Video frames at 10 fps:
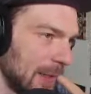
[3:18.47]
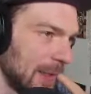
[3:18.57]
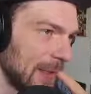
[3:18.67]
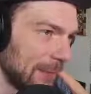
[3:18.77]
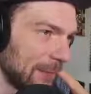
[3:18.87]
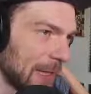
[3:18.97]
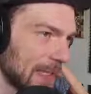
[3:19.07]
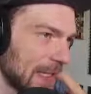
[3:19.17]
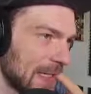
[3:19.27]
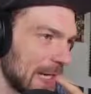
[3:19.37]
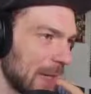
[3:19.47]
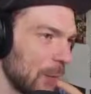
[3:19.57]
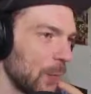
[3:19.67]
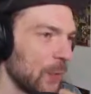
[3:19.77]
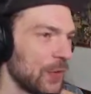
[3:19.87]
fast attack
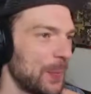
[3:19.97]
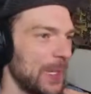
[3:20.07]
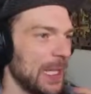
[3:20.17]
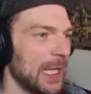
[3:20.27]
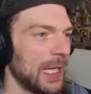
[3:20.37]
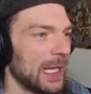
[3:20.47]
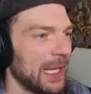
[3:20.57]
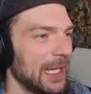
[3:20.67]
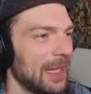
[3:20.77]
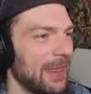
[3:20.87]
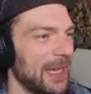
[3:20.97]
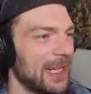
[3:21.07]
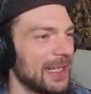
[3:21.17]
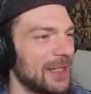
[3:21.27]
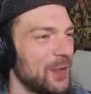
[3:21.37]
would be a thing
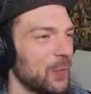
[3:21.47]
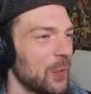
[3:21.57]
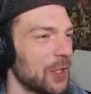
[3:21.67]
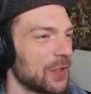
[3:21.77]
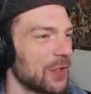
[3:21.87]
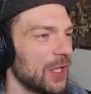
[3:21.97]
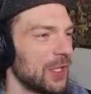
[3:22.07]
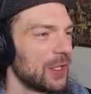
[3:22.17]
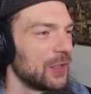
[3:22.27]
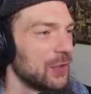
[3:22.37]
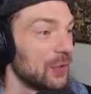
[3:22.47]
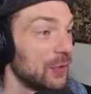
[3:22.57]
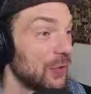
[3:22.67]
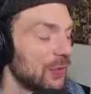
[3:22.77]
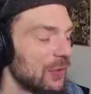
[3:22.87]
that you want
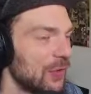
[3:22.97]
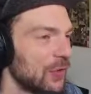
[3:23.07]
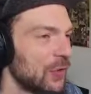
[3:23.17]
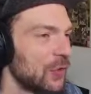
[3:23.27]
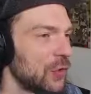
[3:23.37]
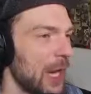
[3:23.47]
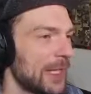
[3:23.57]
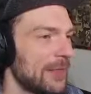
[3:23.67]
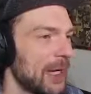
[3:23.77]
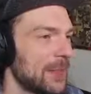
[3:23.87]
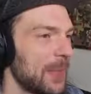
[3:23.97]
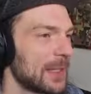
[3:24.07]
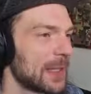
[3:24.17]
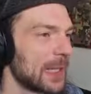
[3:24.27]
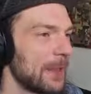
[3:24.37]
to activate,
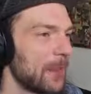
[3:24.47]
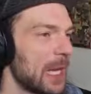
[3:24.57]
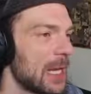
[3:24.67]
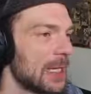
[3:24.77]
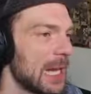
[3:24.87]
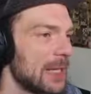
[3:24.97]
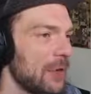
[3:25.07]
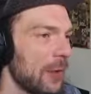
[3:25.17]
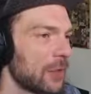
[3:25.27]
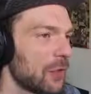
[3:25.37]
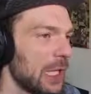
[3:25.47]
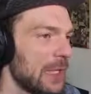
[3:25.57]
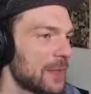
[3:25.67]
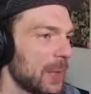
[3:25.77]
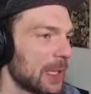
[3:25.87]
basically. Then you have the
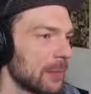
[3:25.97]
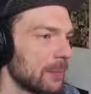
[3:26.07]
release button.